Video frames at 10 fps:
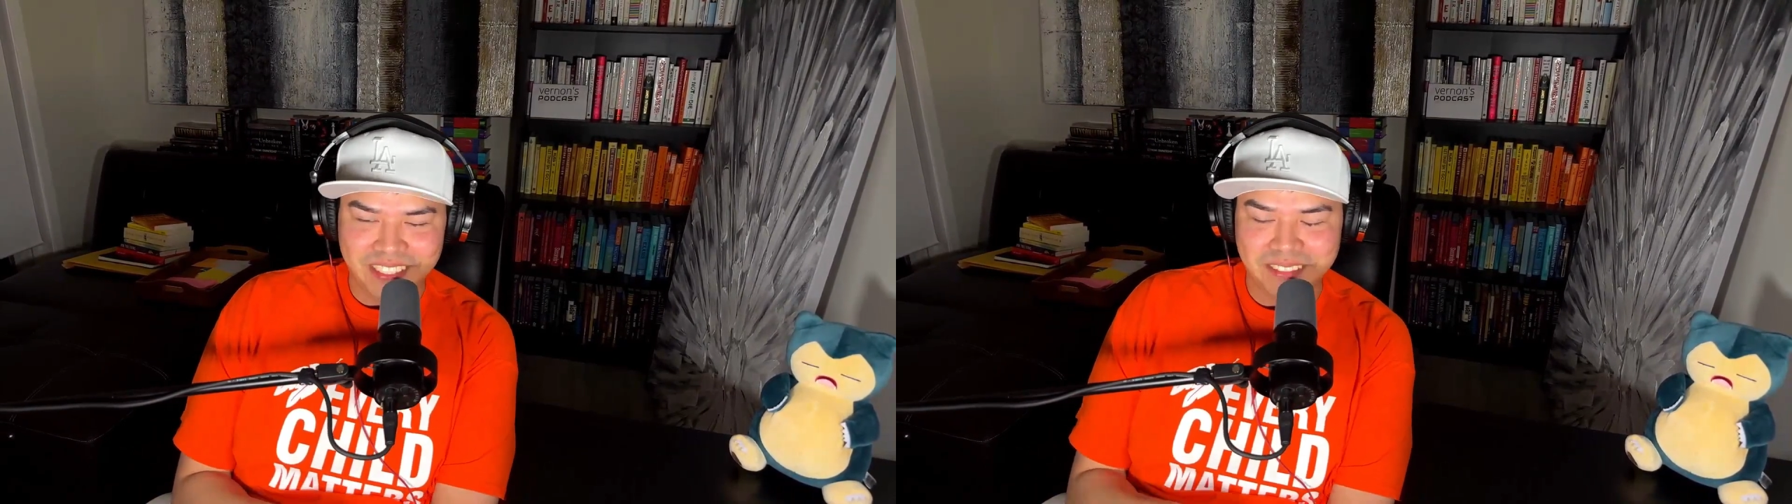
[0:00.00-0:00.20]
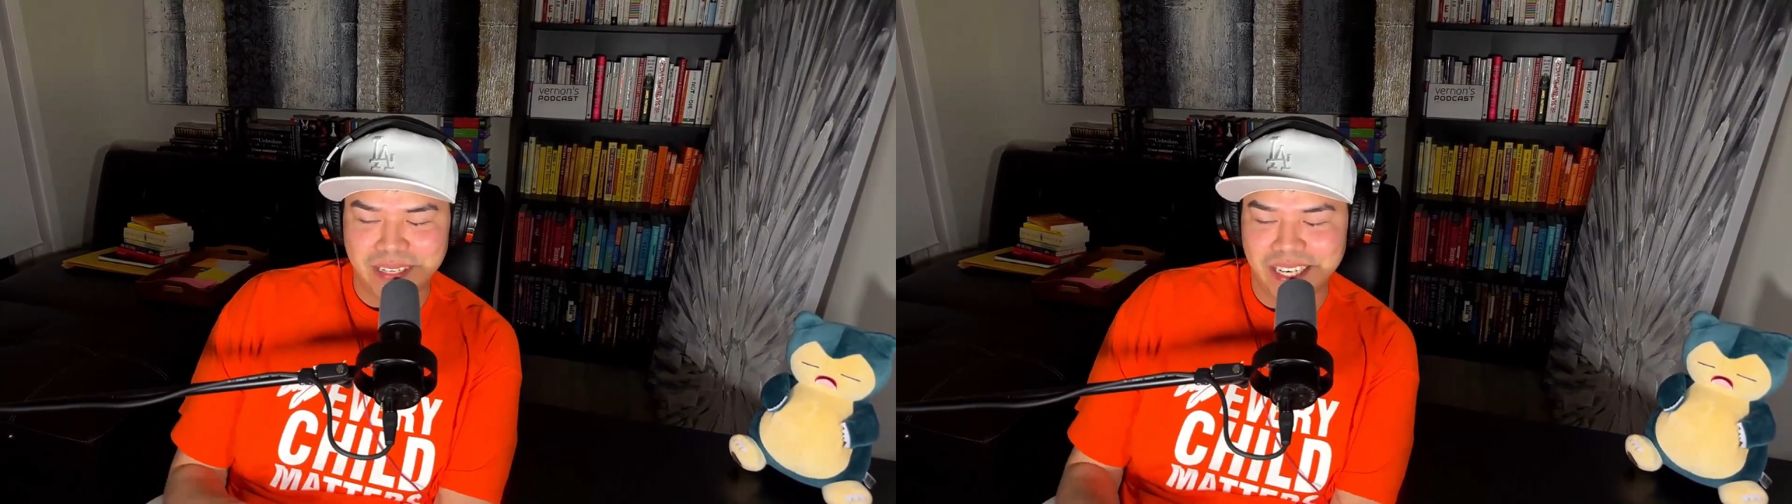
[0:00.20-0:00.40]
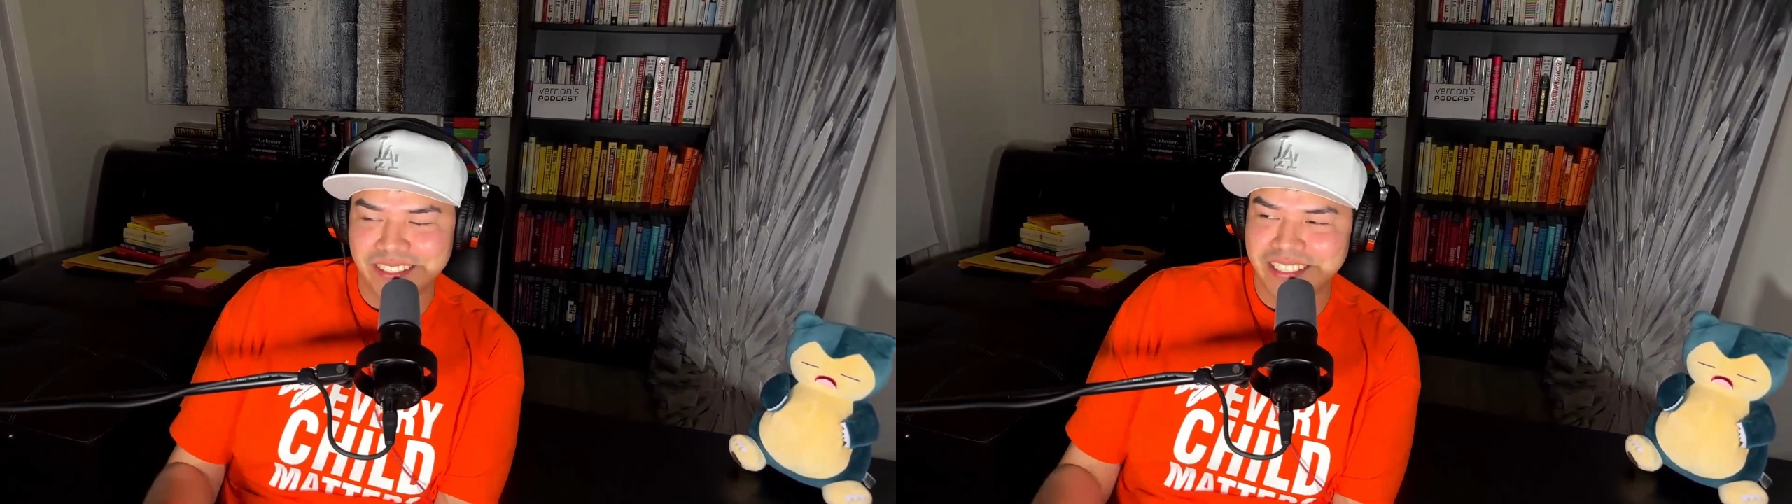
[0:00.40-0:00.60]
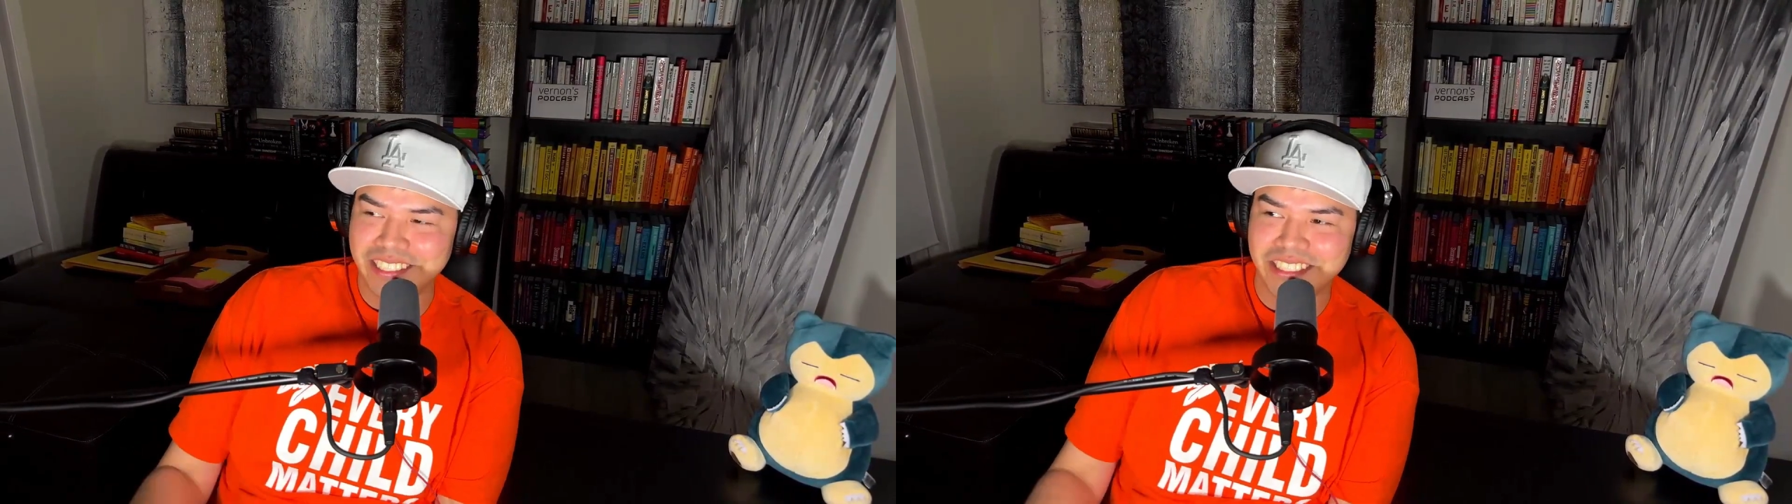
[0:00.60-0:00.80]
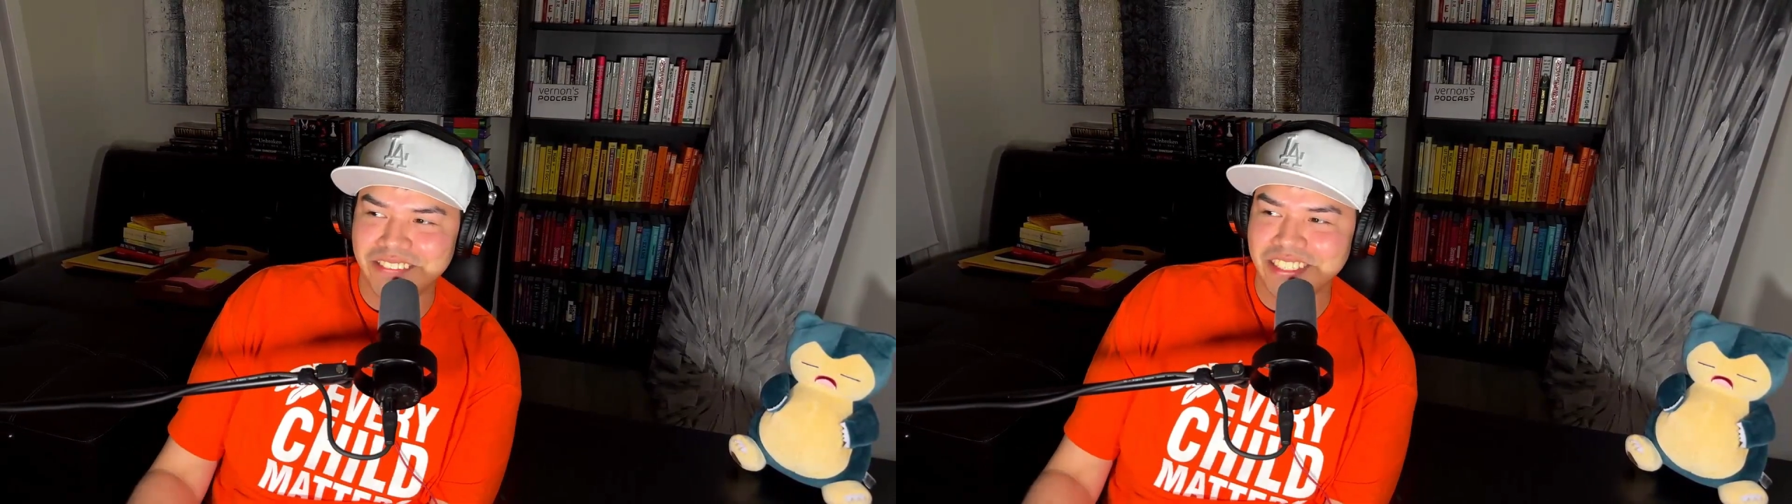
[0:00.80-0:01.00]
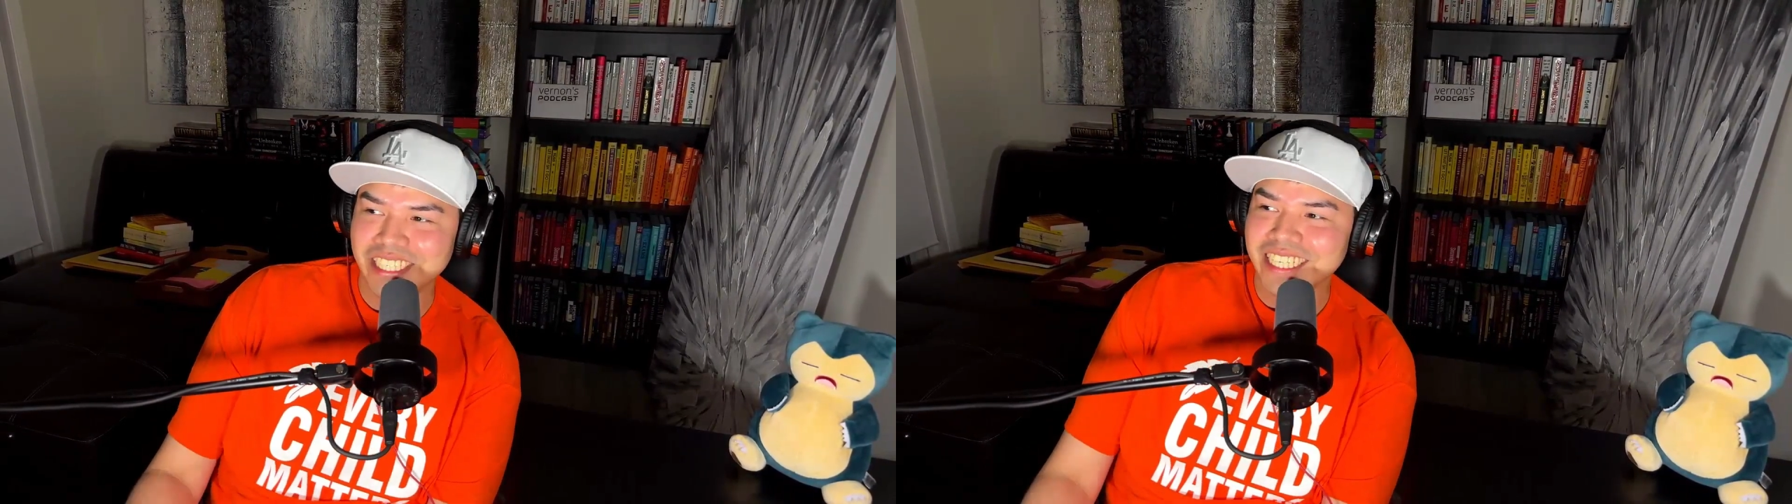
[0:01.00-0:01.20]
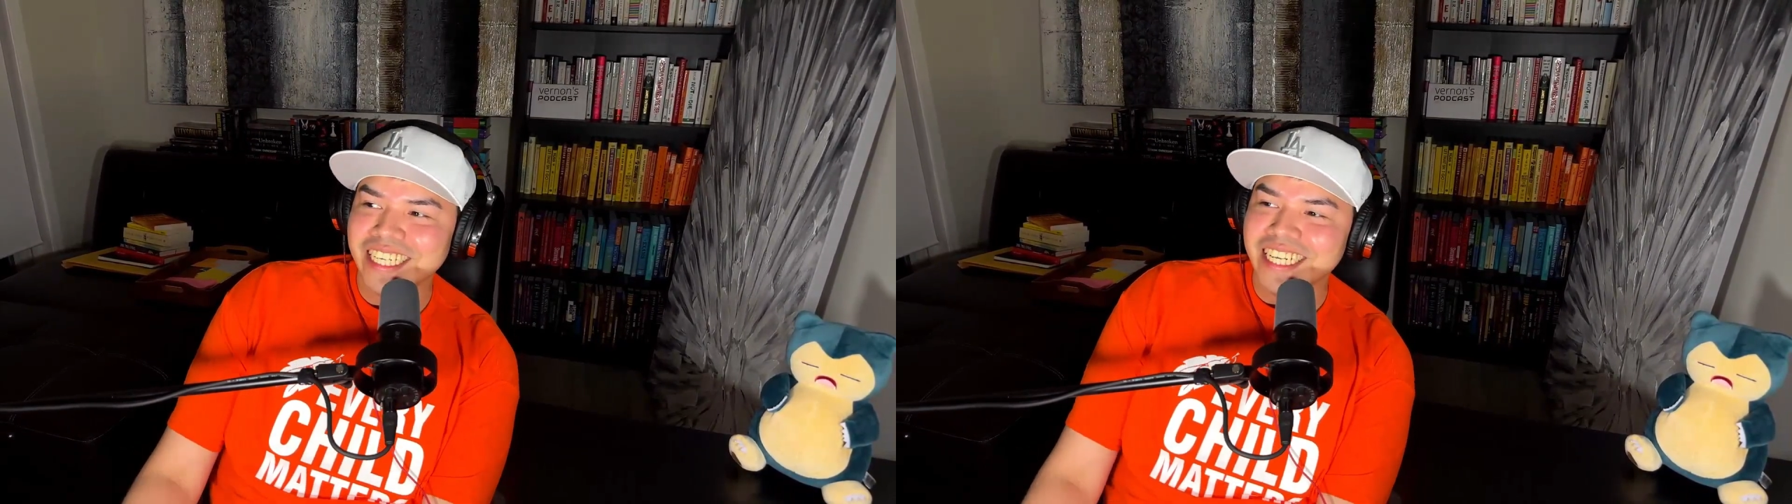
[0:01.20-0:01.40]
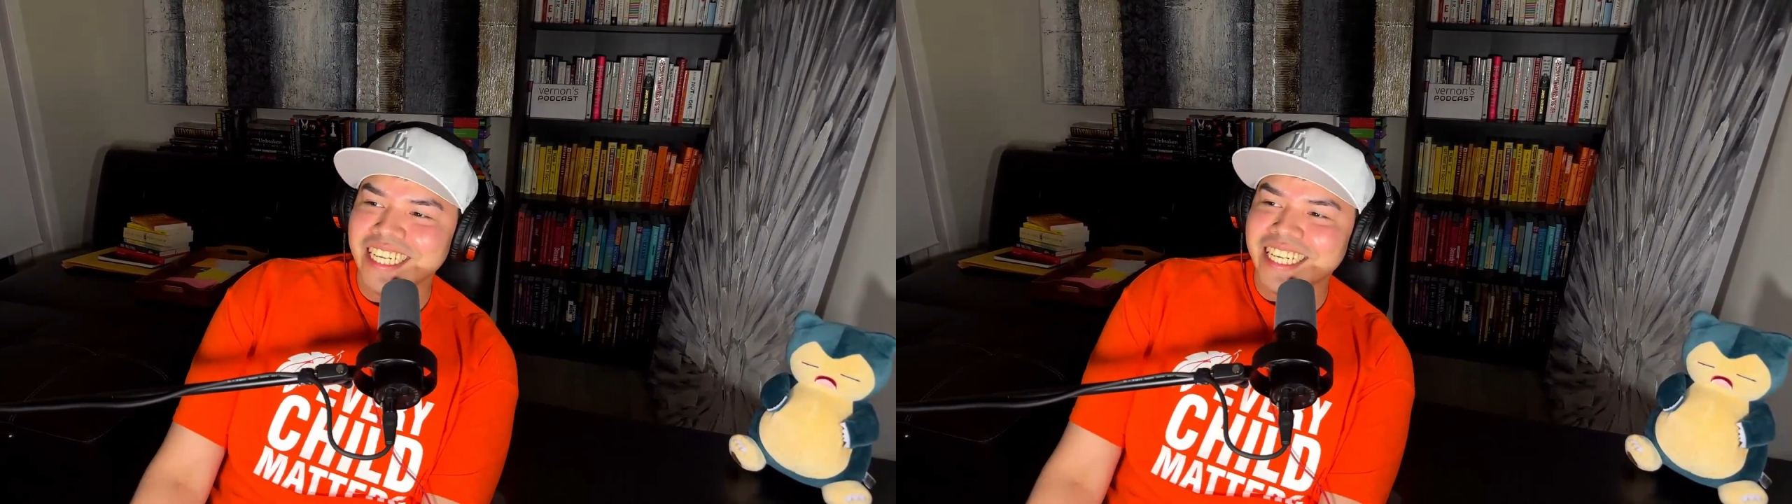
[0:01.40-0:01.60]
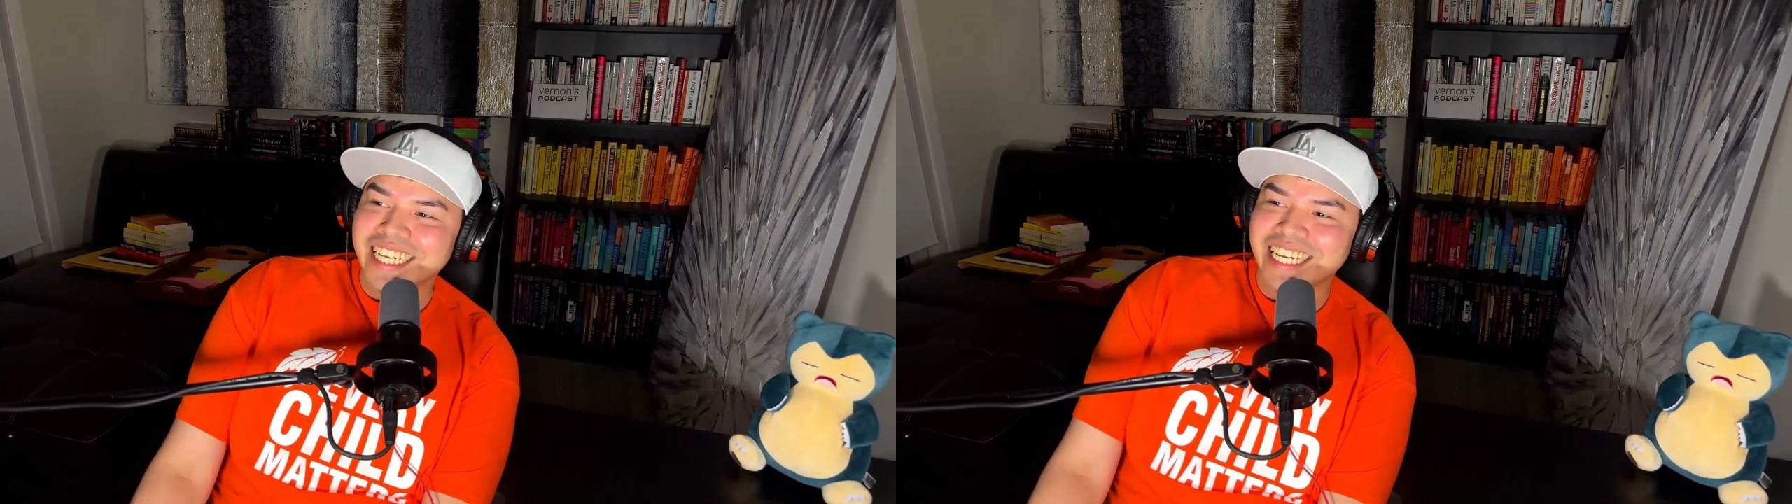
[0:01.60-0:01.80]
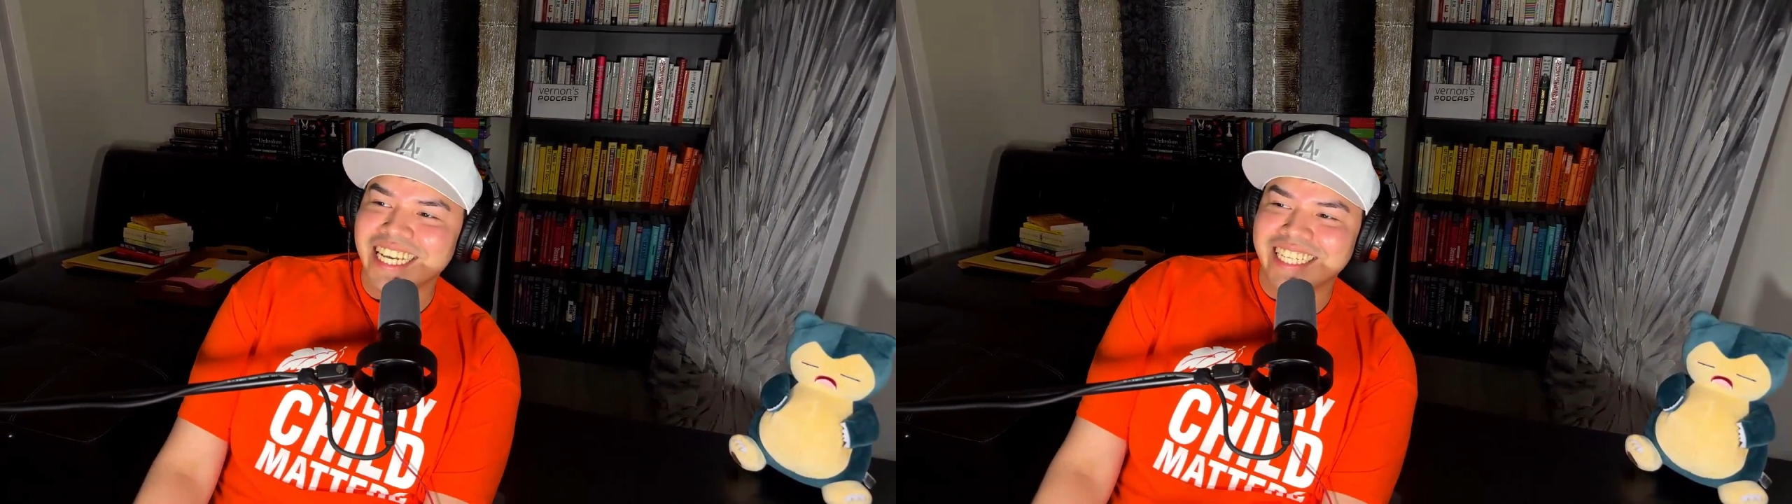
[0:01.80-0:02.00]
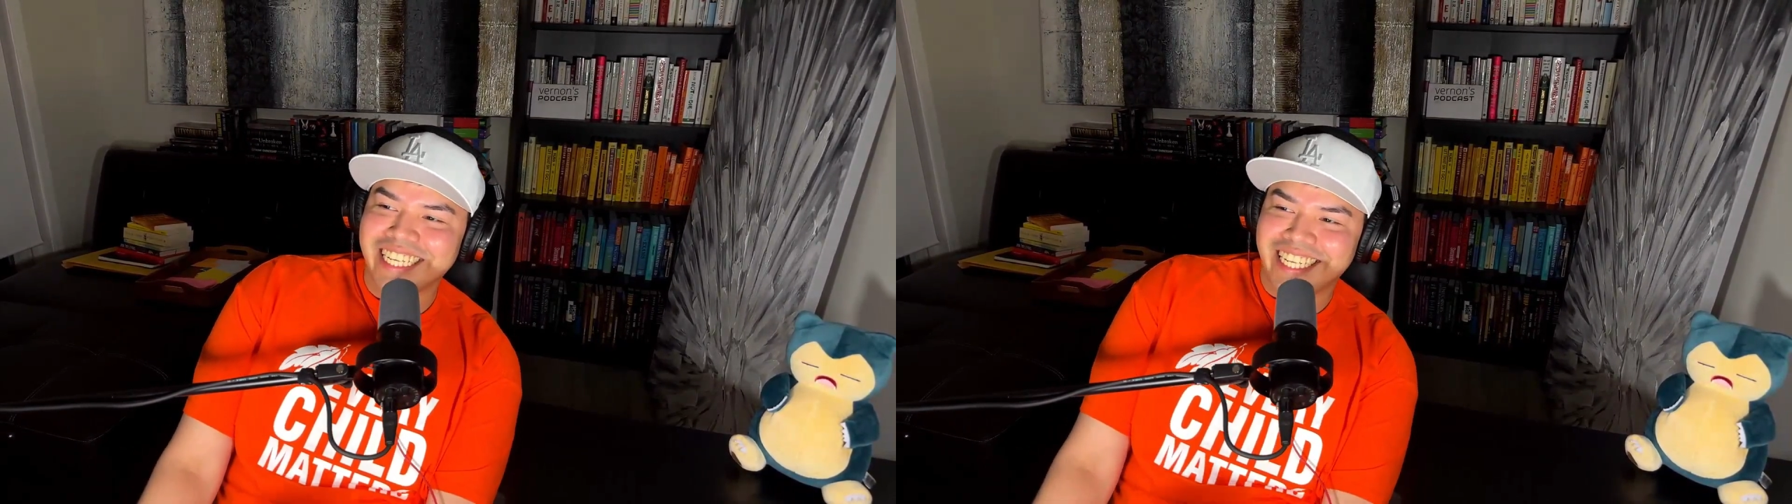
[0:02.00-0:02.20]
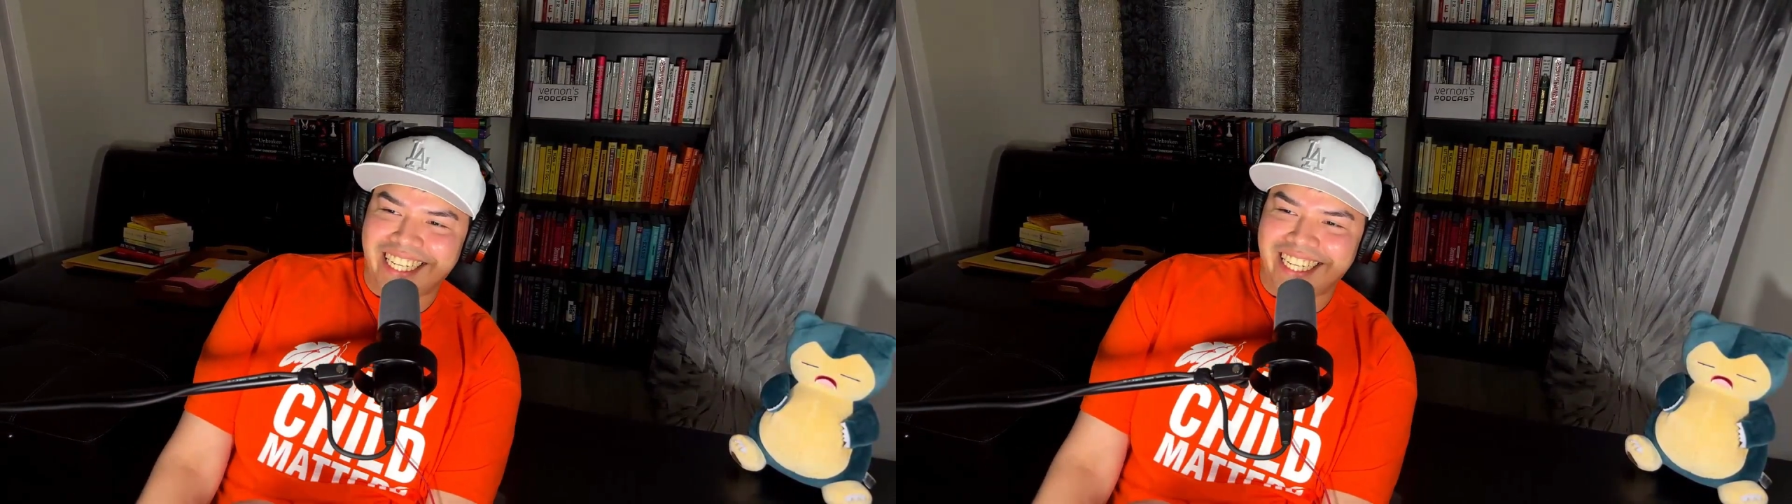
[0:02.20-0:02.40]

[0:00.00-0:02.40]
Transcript: being paranoid or whatever. And